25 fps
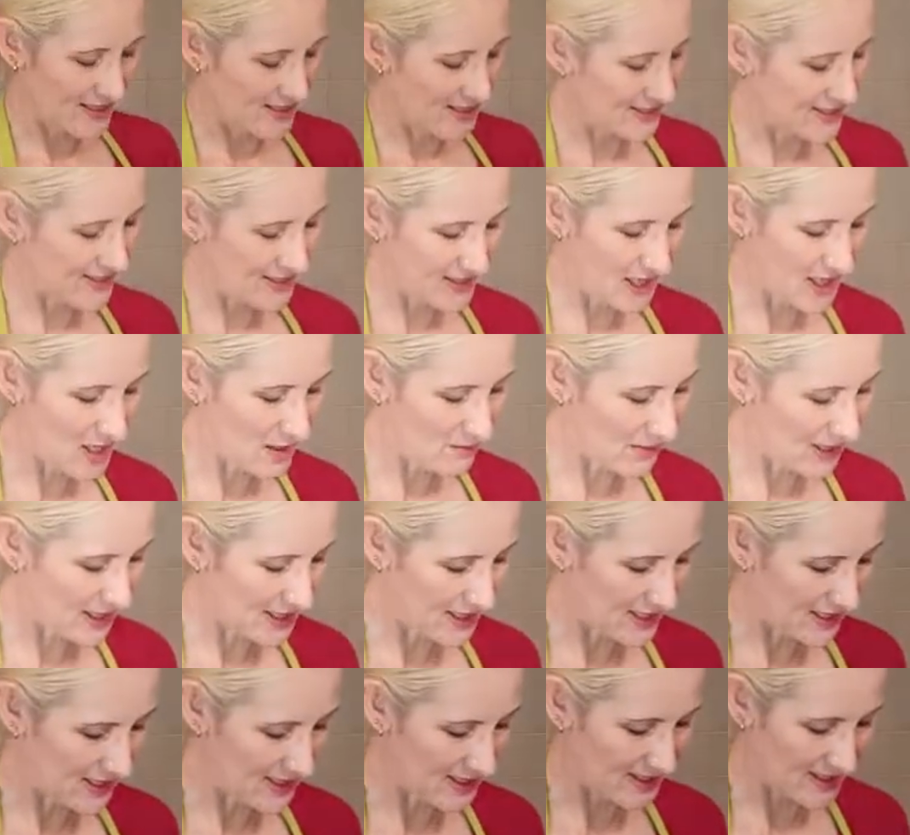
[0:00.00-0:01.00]
There's so many
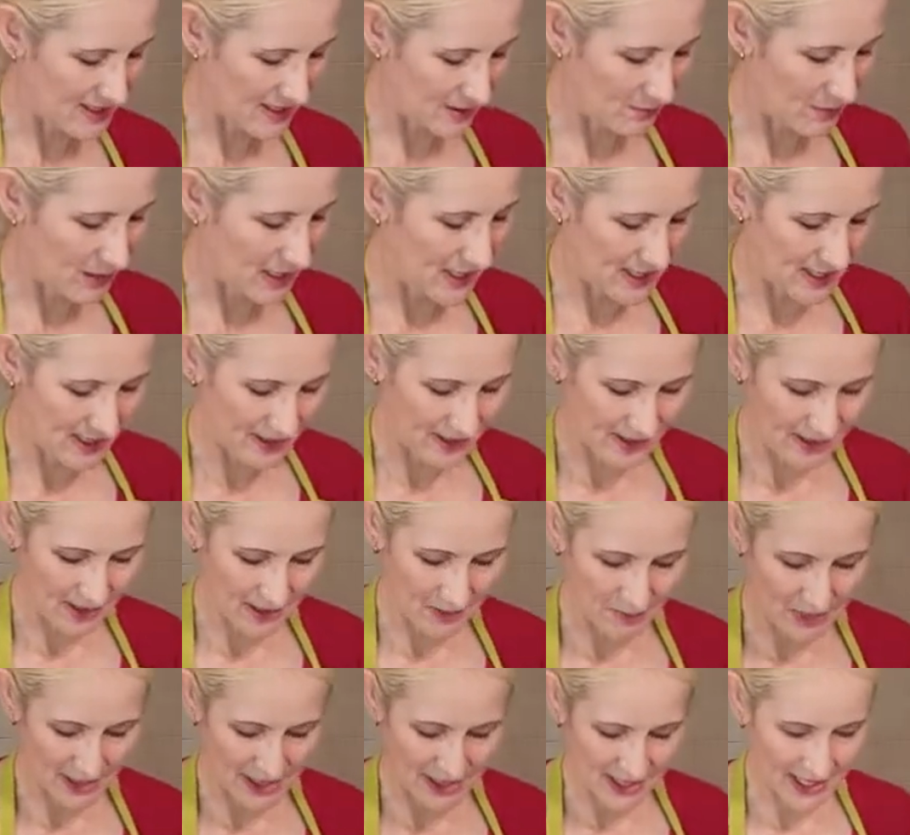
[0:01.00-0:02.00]
things that
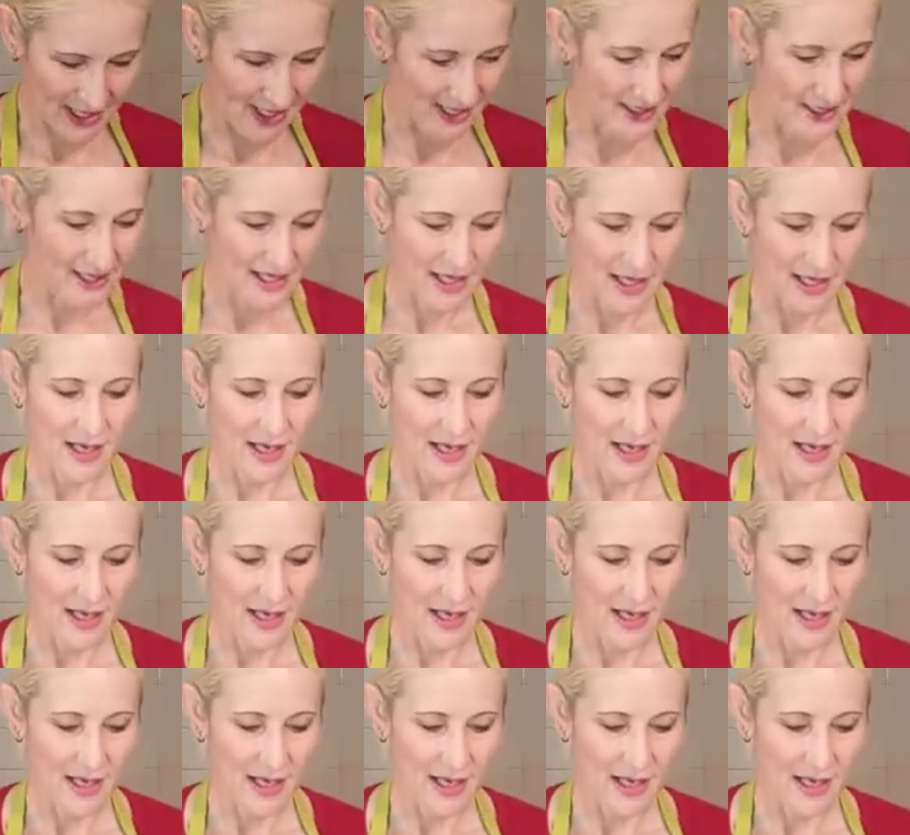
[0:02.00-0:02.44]
can be done.